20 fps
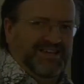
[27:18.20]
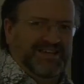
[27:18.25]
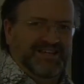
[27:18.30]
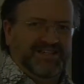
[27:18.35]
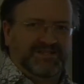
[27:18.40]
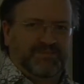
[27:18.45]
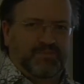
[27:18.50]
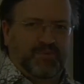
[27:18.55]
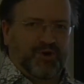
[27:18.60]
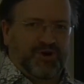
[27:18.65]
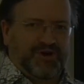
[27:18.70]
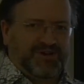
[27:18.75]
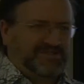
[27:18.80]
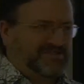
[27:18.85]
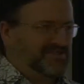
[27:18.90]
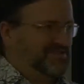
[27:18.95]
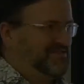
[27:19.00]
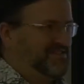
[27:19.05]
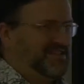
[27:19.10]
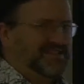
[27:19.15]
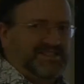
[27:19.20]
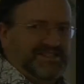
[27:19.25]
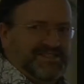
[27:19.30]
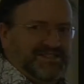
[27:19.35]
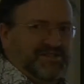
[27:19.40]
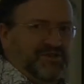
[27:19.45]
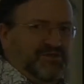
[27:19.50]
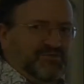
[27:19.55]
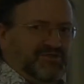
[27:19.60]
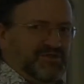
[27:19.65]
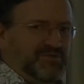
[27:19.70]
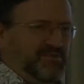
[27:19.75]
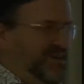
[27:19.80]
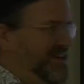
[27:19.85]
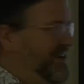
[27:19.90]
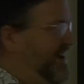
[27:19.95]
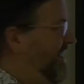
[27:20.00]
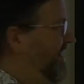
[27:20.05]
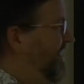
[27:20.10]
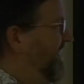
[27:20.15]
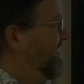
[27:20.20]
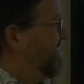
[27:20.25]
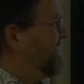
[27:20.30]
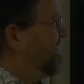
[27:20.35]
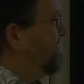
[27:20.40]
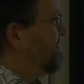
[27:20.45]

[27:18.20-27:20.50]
Esports. This is new to me. I like